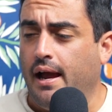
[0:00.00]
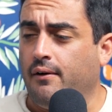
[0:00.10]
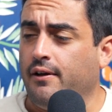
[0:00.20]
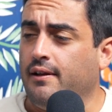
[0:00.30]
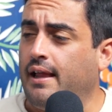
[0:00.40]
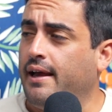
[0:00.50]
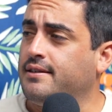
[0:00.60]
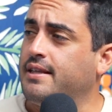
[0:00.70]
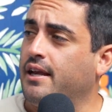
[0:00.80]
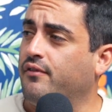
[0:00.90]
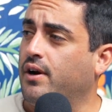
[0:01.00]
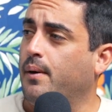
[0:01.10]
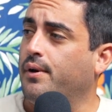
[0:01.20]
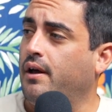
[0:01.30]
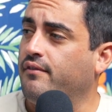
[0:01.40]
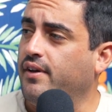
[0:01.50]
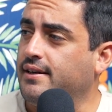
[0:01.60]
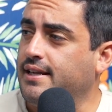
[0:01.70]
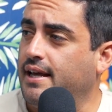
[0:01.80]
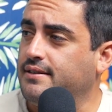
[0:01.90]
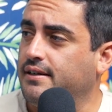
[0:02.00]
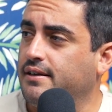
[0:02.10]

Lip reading: Ariel Elias, thank you for coming on. Fantastic.